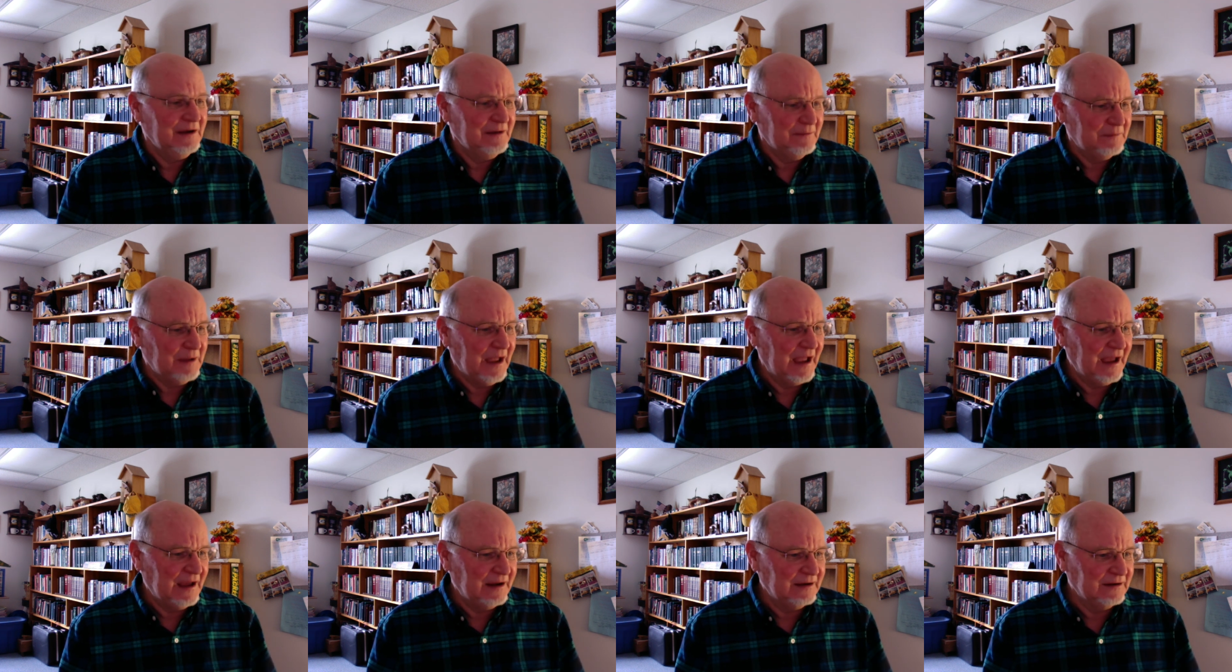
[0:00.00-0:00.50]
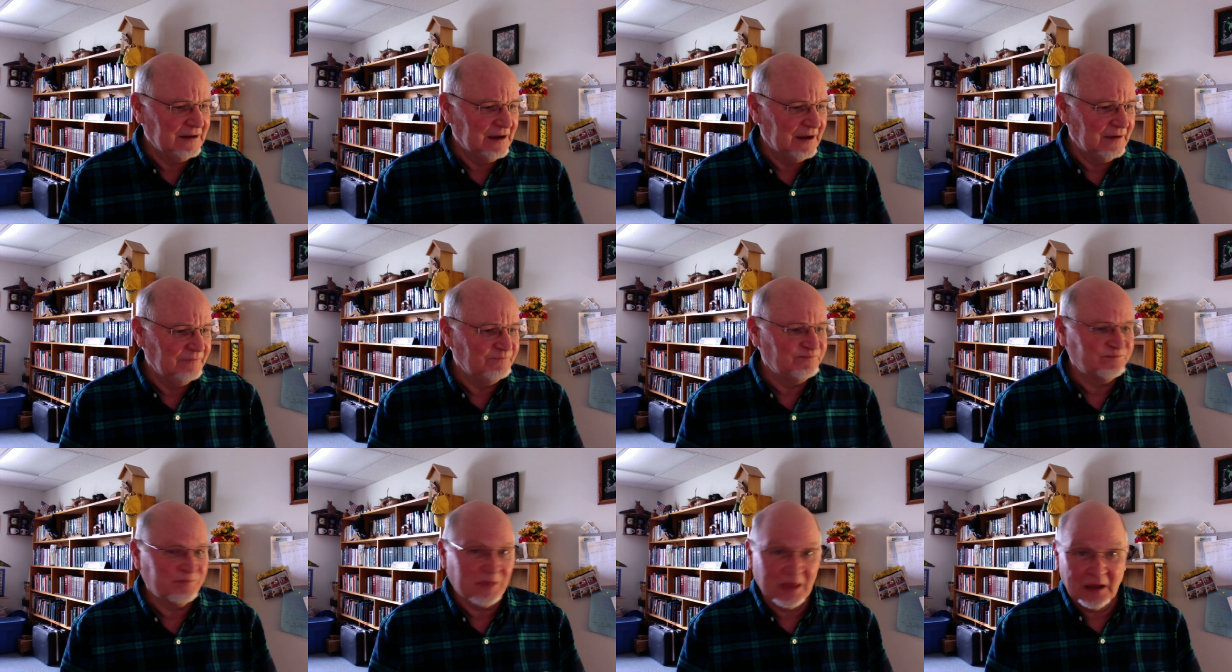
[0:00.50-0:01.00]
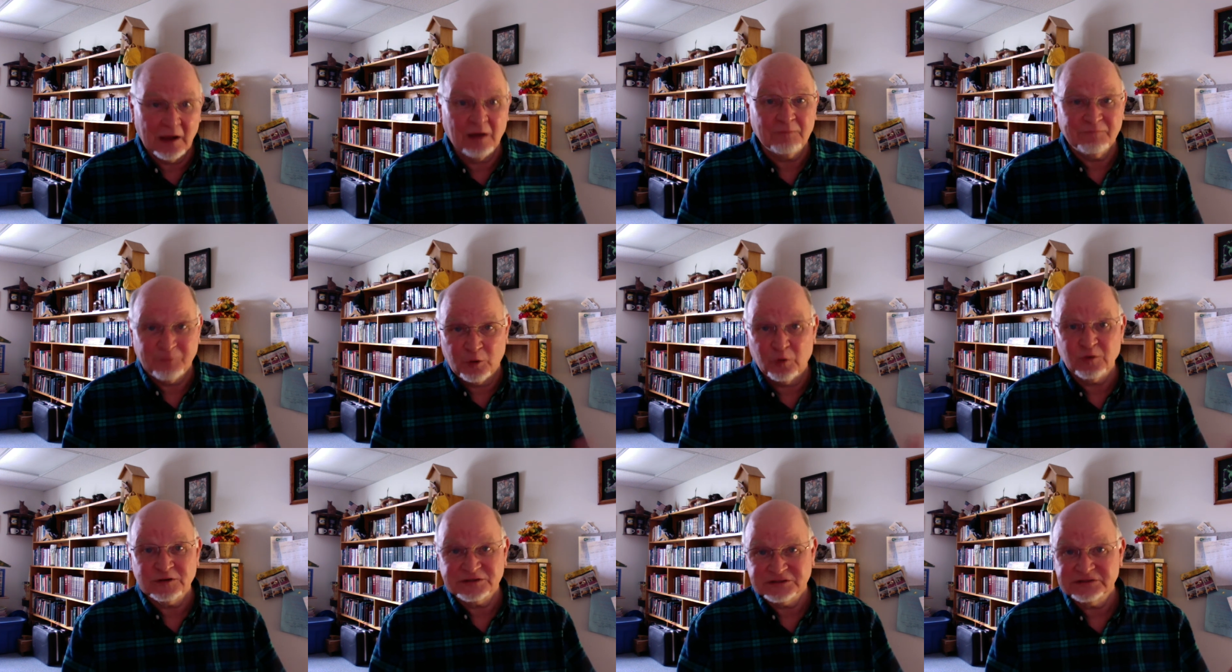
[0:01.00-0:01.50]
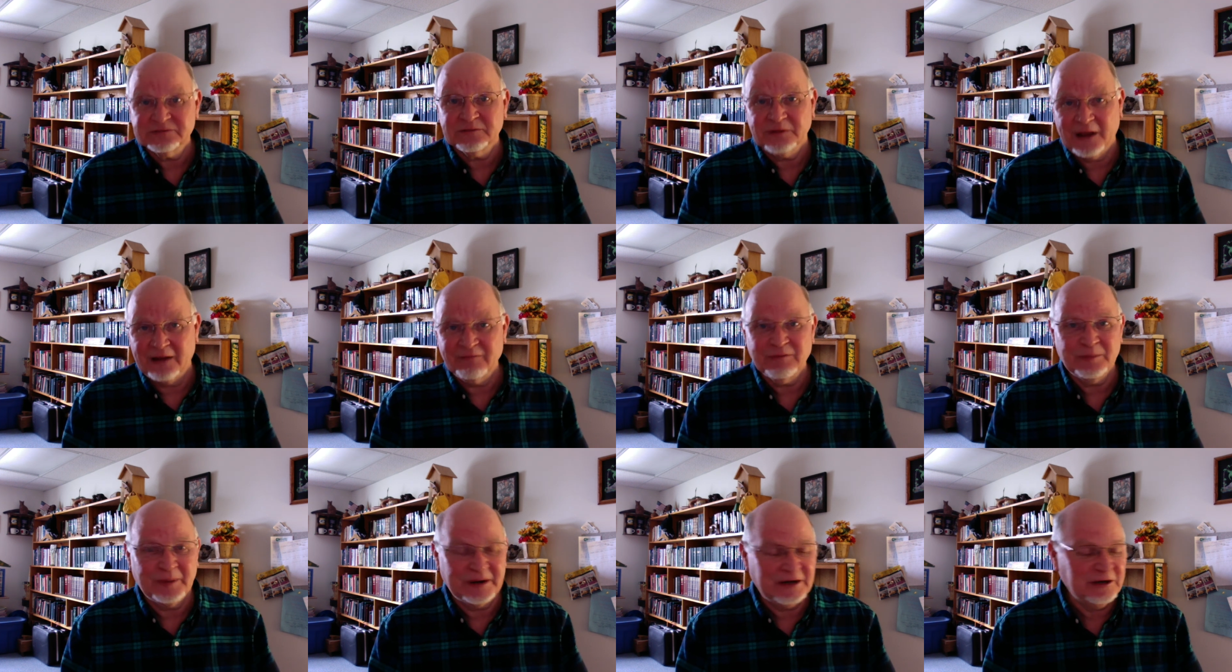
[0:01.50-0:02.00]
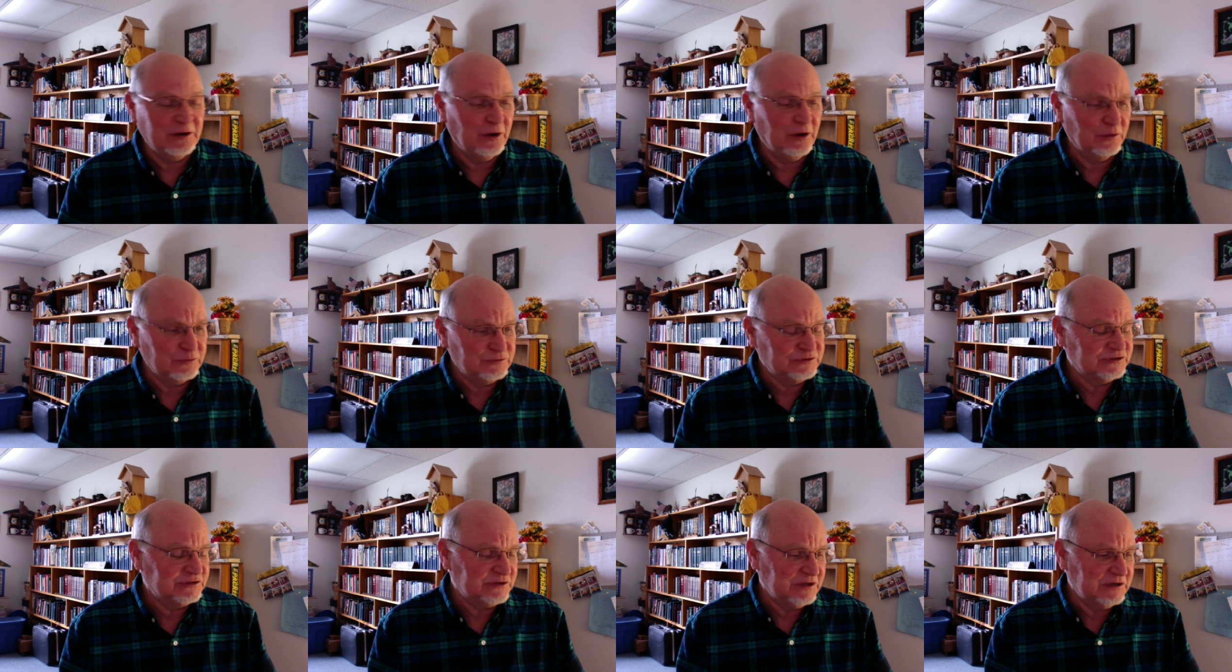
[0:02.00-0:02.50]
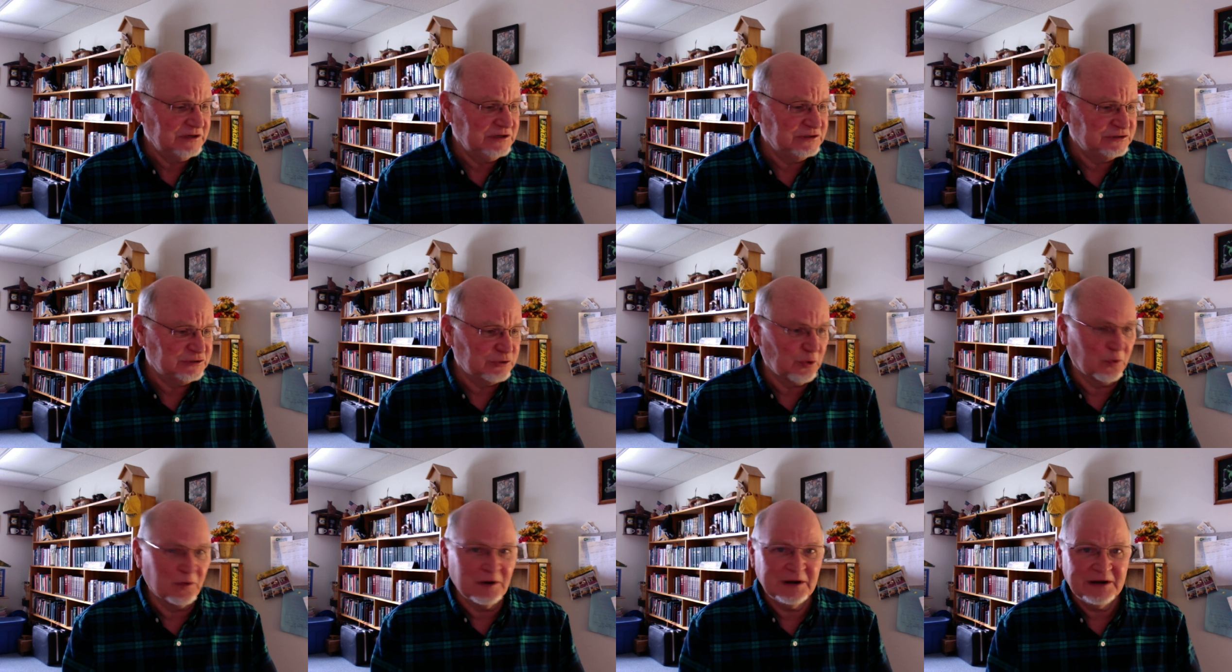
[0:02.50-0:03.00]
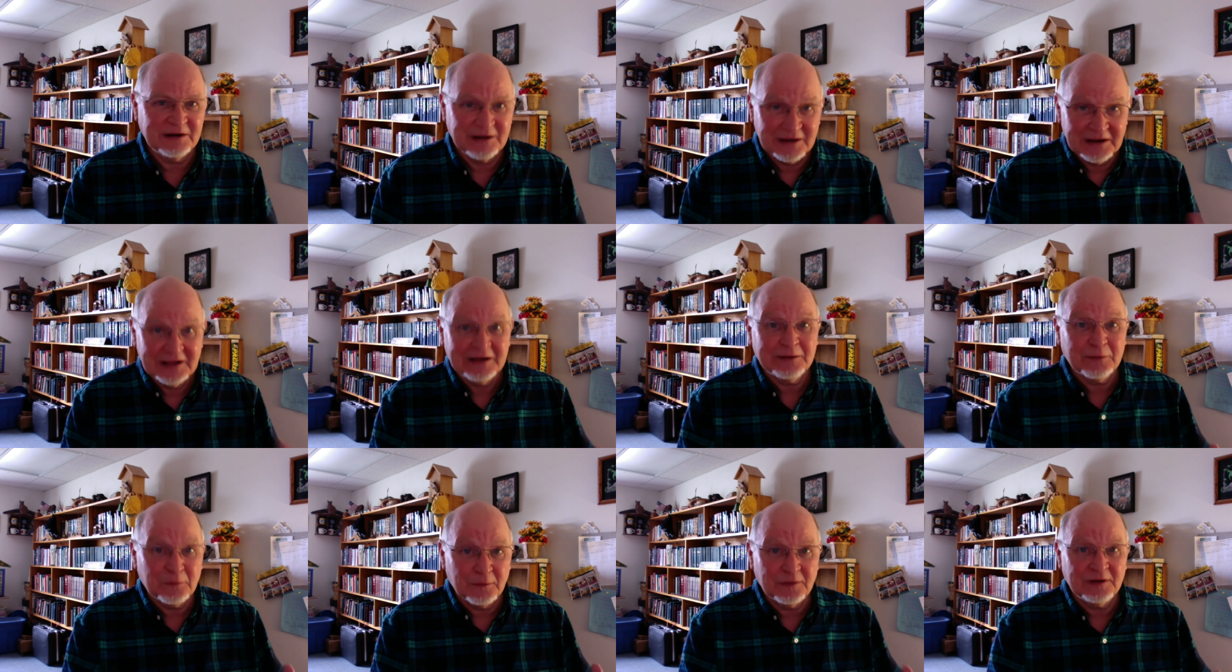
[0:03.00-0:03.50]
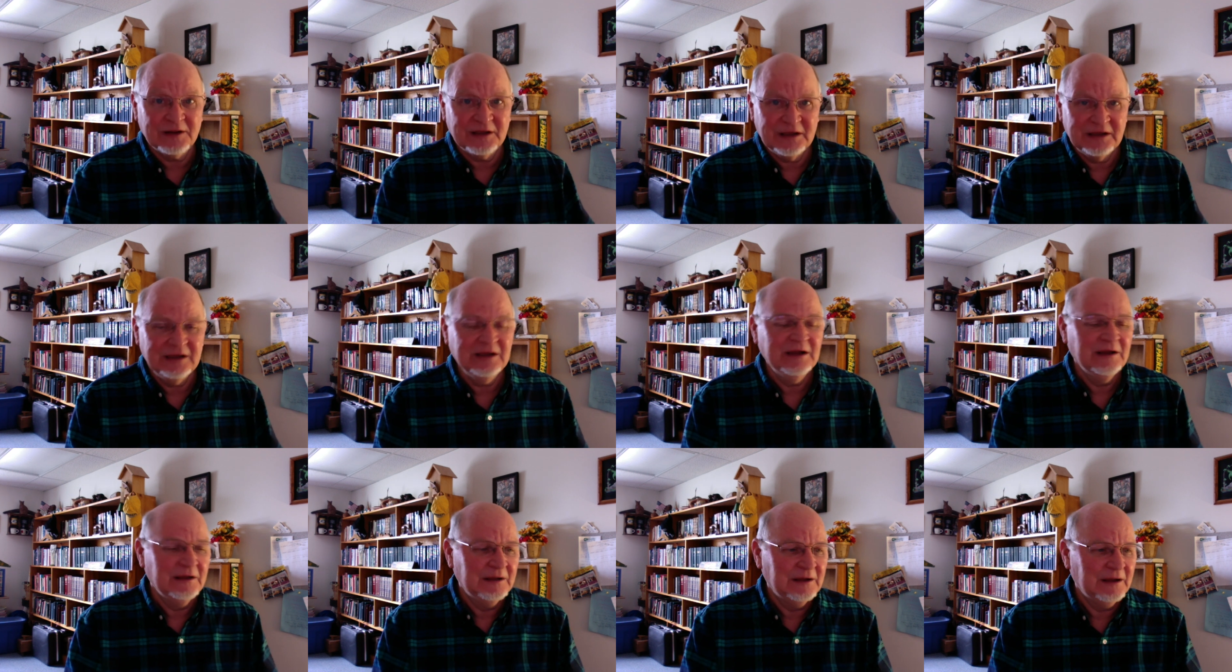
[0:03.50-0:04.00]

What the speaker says: And of course, everybody knows the story, literally,